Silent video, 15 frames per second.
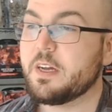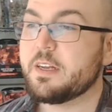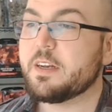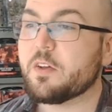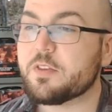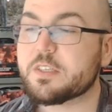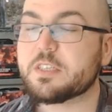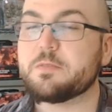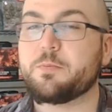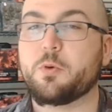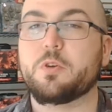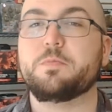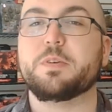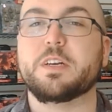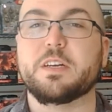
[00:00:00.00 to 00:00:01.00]
Now, this is
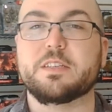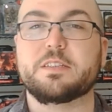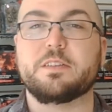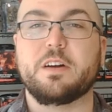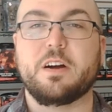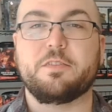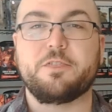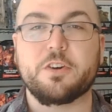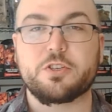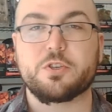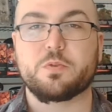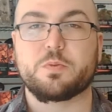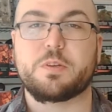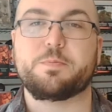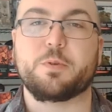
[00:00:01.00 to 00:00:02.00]
important because a
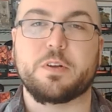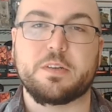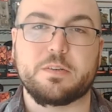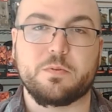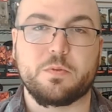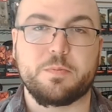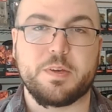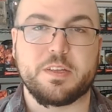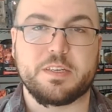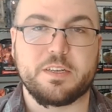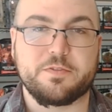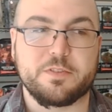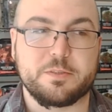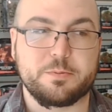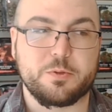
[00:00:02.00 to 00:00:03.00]
functional reprint would be the
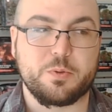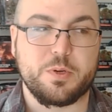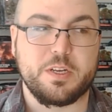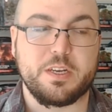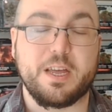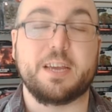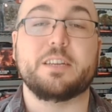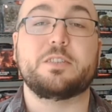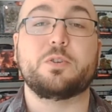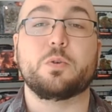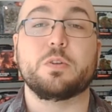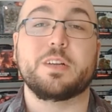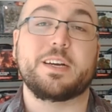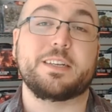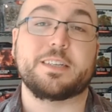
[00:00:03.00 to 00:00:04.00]
difference between a
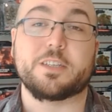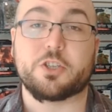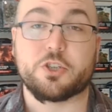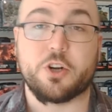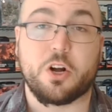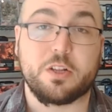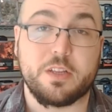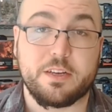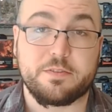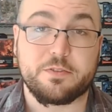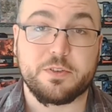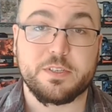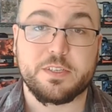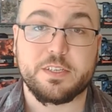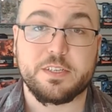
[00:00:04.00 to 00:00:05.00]
dual land and a shock land,
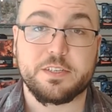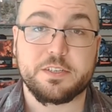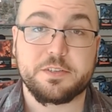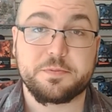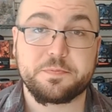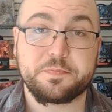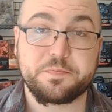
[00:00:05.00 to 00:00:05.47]
for instance.